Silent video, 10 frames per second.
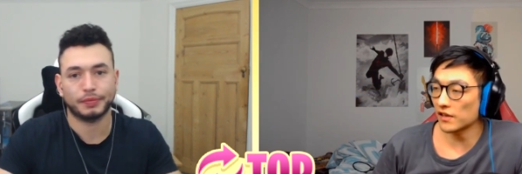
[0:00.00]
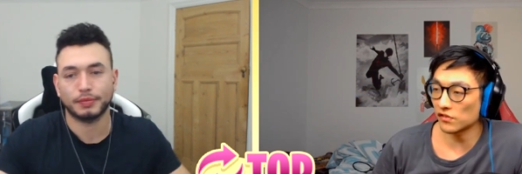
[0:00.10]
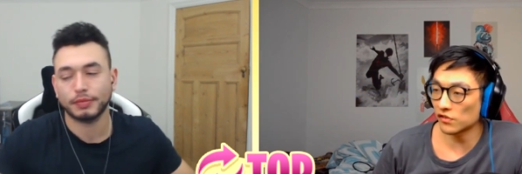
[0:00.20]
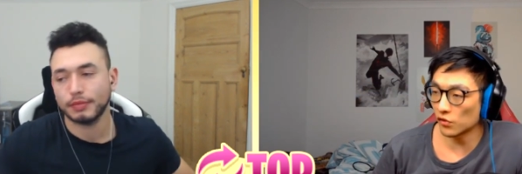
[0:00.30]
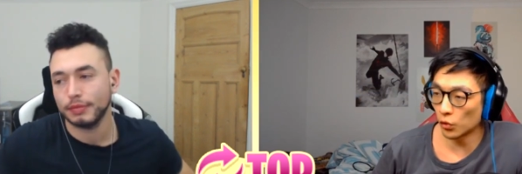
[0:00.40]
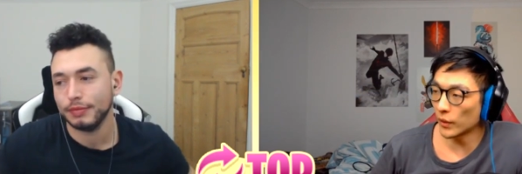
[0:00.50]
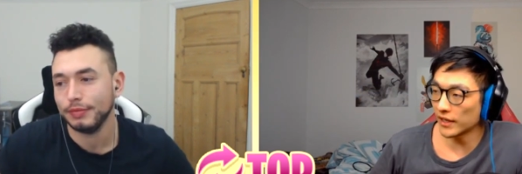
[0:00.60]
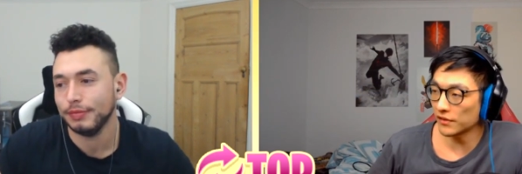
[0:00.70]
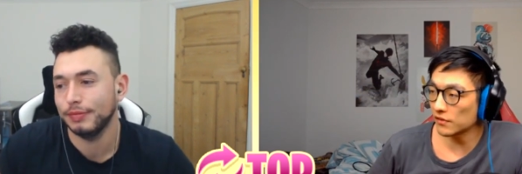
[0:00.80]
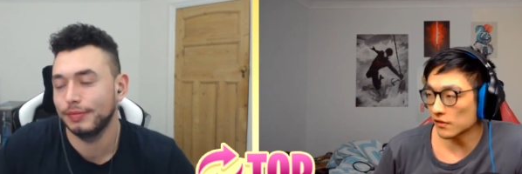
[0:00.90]
Speaker 1: is just all
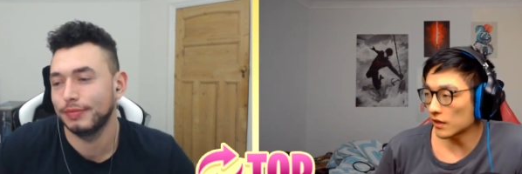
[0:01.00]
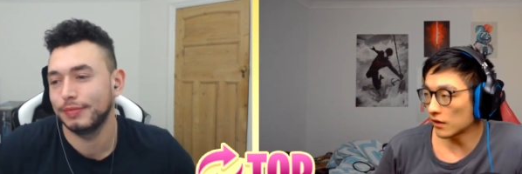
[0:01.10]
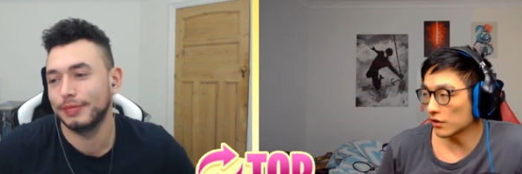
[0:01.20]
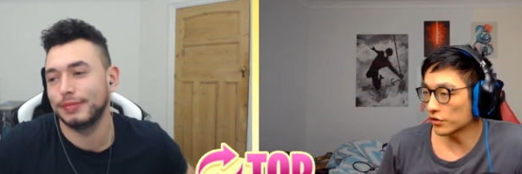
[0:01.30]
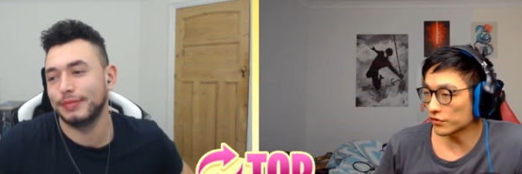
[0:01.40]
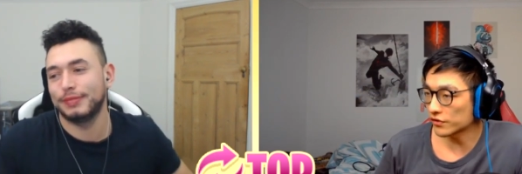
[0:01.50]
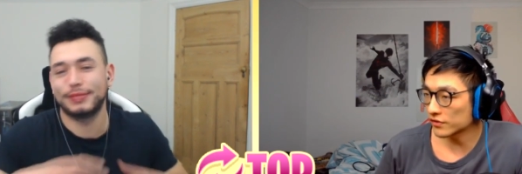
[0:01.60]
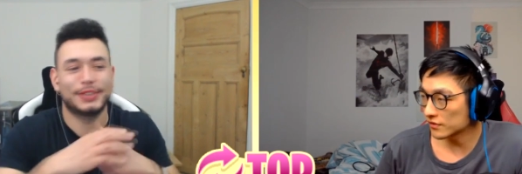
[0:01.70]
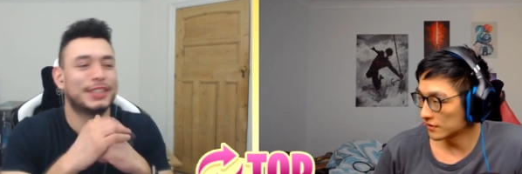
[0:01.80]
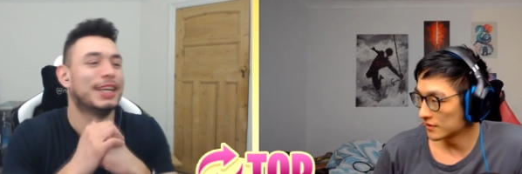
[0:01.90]
wingers. It's like, oh, good.
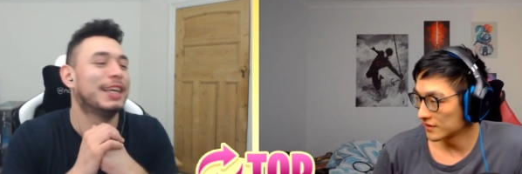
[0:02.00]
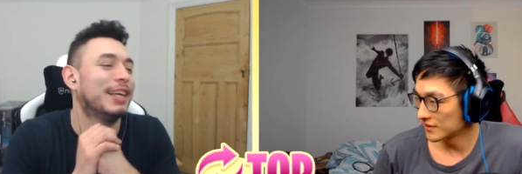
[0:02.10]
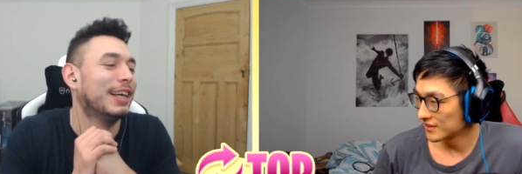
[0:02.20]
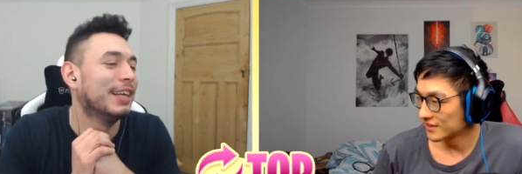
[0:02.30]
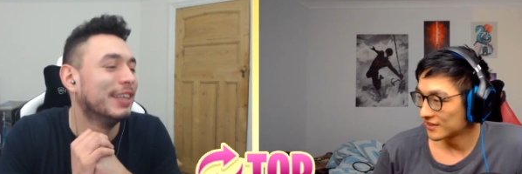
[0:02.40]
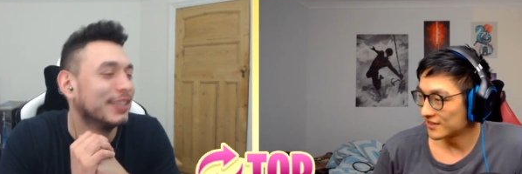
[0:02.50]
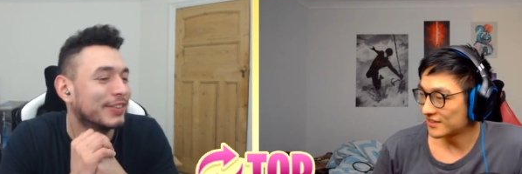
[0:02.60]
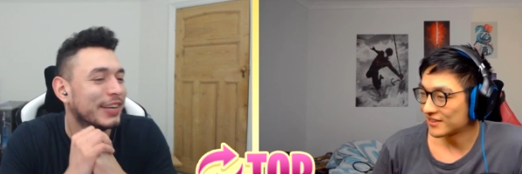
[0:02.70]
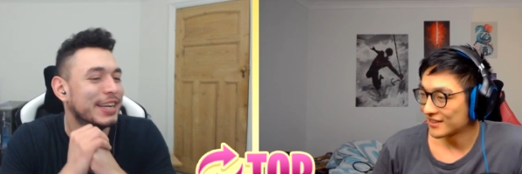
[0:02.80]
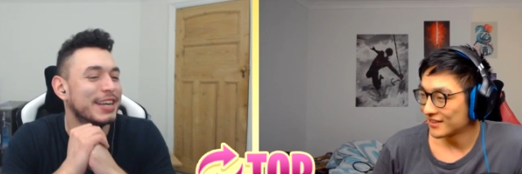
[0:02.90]

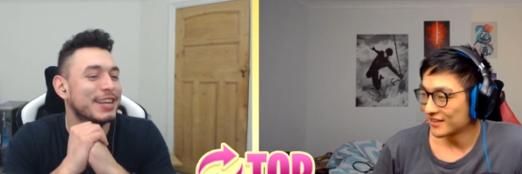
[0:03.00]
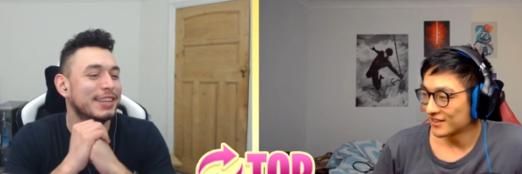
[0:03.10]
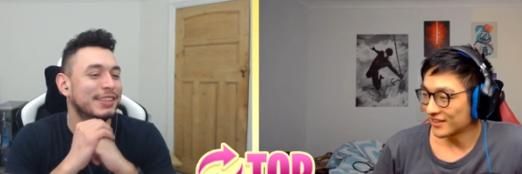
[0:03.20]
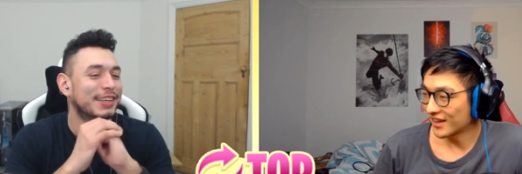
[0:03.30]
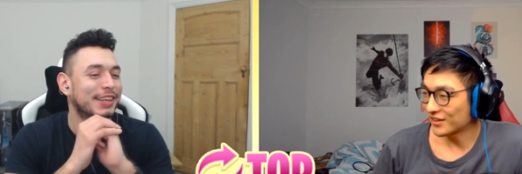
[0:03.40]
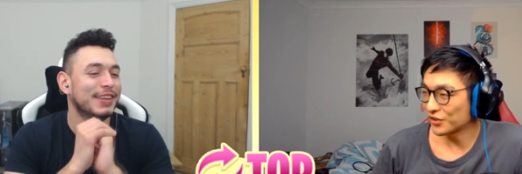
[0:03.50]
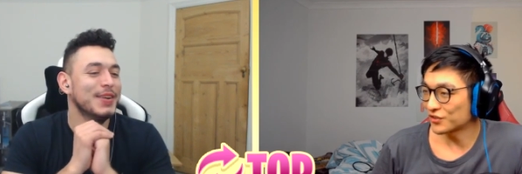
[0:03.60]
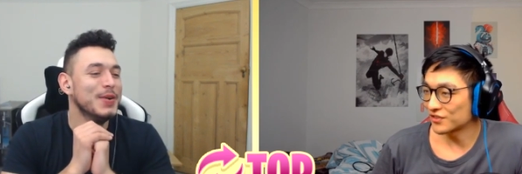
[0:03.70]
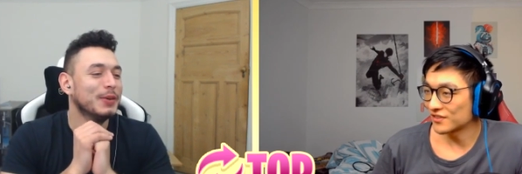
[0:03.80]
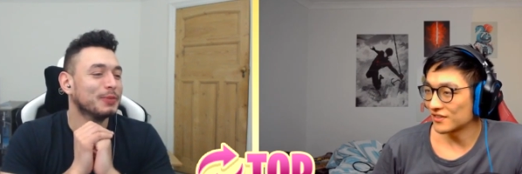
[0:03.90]
Speaker 2: Great.
Speaker 1: Yeah, good.
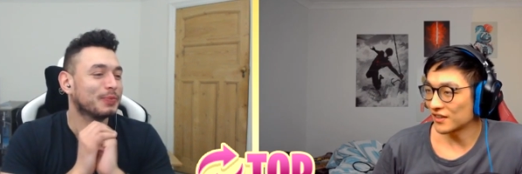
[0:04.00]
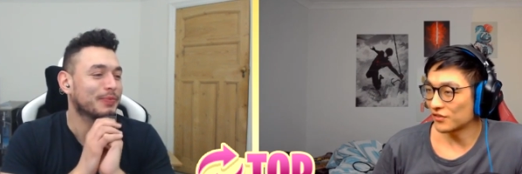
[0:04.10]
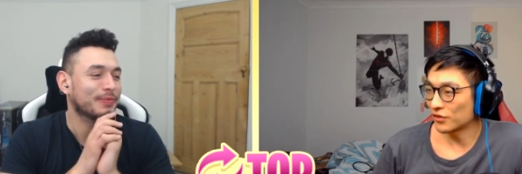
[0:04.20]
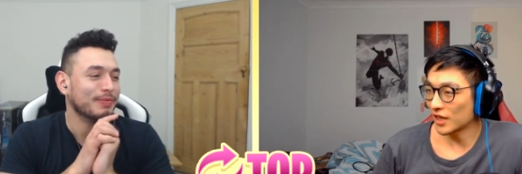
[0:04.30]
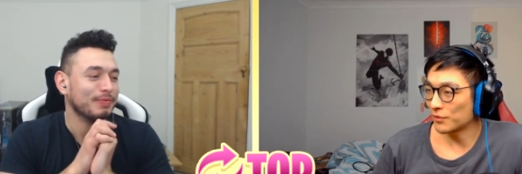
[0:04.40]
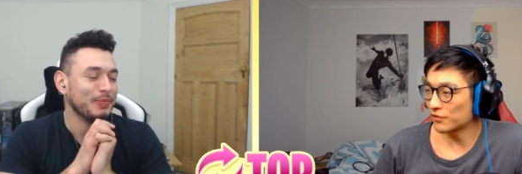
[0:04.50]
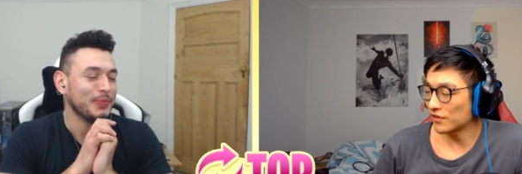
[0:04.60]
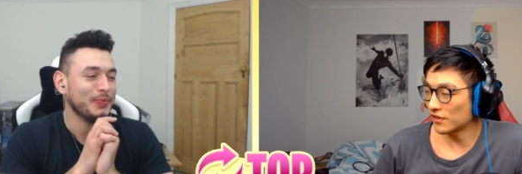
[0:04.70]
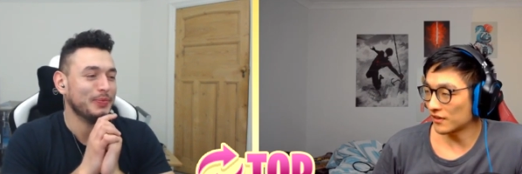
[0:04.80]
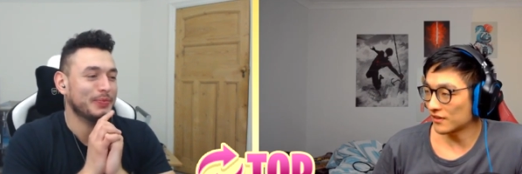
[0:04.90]
That's not chemistry,
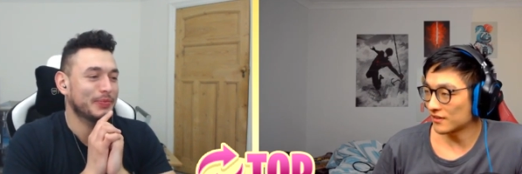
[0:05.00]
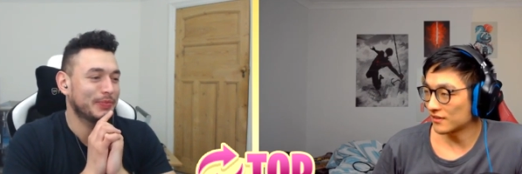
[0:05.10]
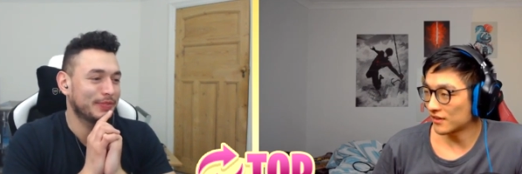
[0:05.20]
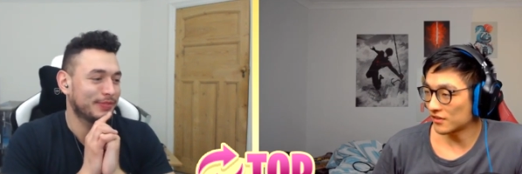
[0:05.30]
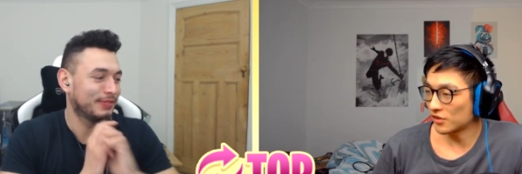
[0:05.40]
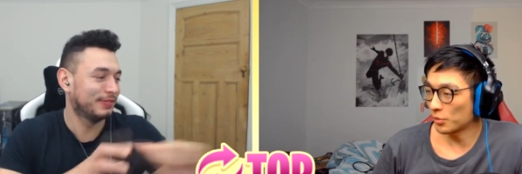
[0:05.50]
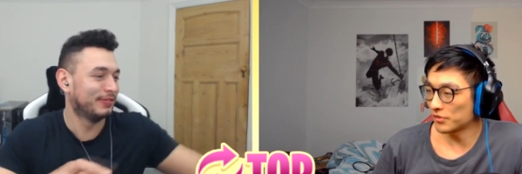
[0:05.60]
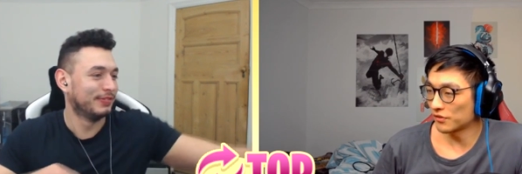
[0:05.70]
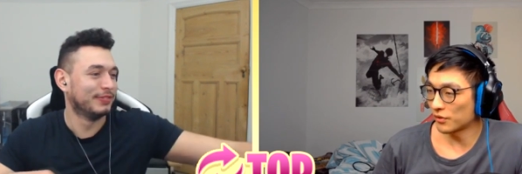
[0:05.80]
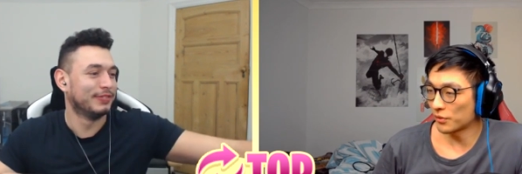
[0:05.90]
is it? That's the
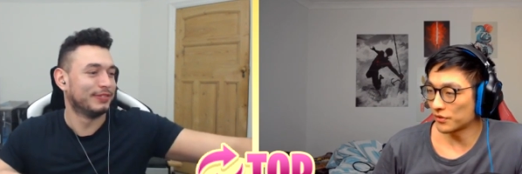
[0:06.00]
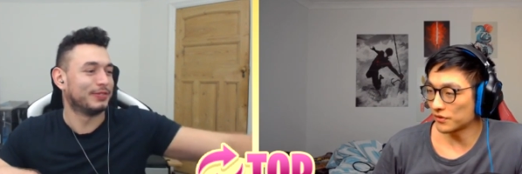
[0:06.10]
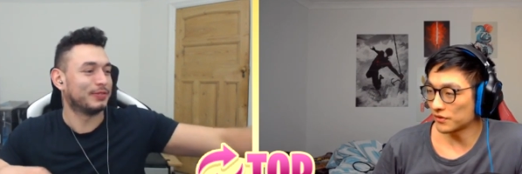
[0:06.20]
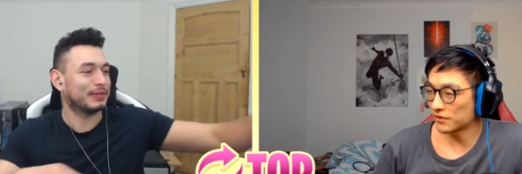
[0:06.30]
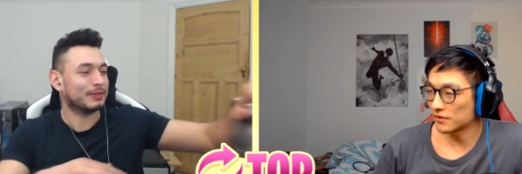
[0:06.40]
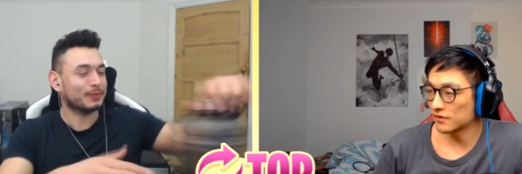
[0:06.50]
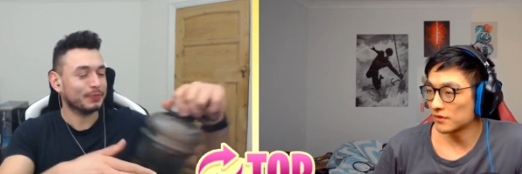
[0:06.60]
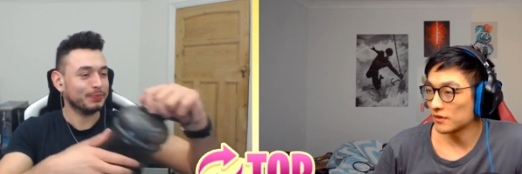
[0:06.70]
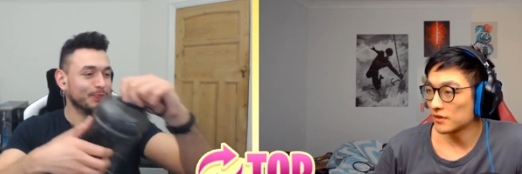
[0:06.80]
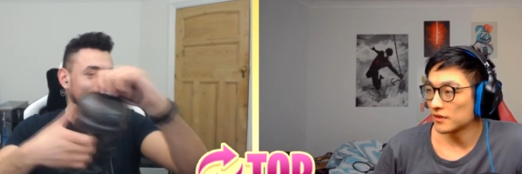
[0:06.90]
opposite of what I wanted.
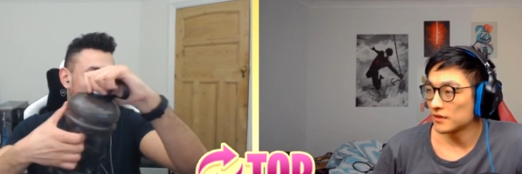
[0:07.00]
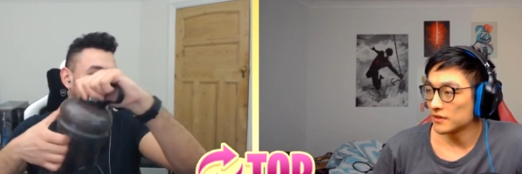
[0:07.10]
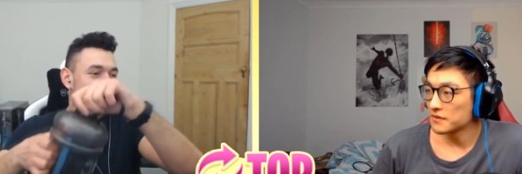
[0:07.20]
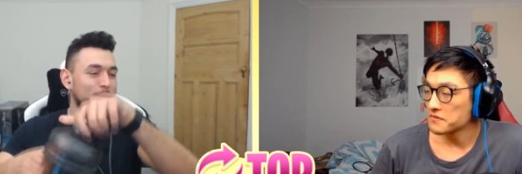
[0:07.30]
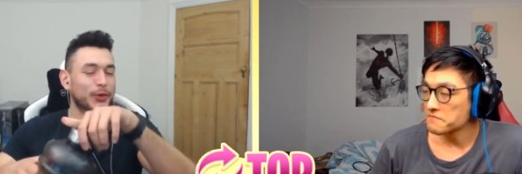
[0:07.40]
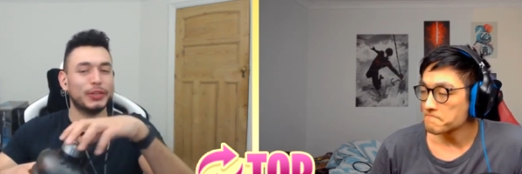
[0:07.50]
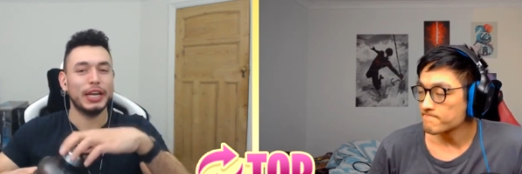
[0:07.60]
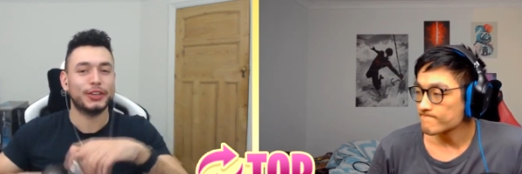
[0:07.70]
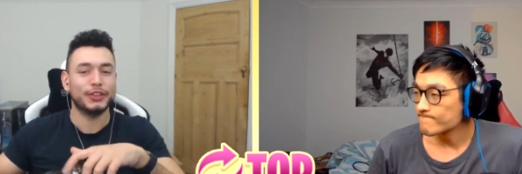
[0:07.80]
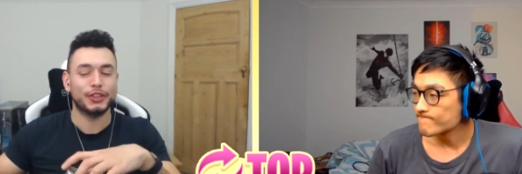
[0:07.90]
How many more
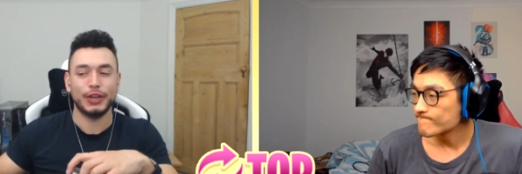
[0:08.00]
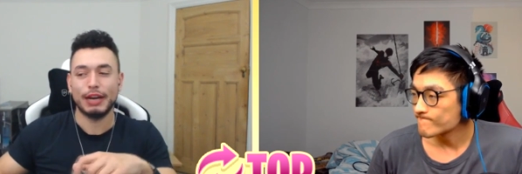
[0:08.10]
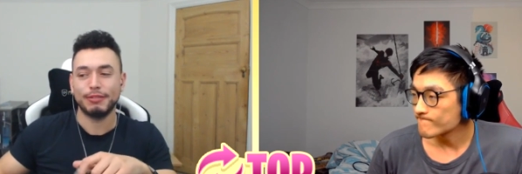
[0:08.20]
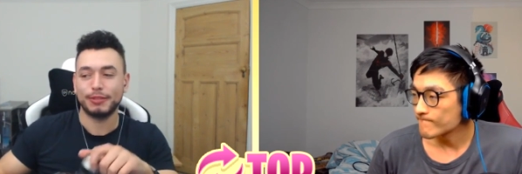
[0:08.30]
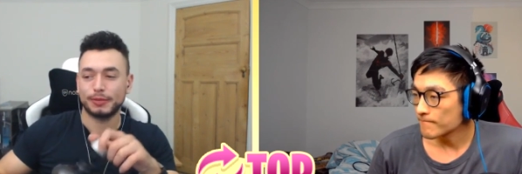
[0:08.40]
selections do you have?